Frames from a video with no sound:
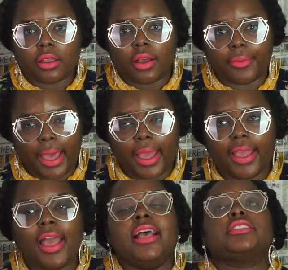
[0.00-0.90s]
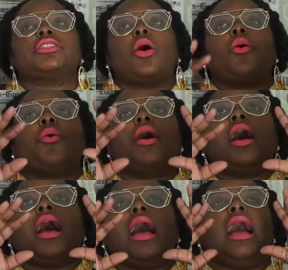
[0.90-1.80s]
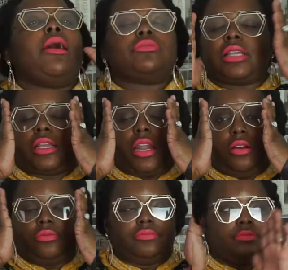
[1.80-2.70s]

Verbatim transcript: Okay? So I was like, no.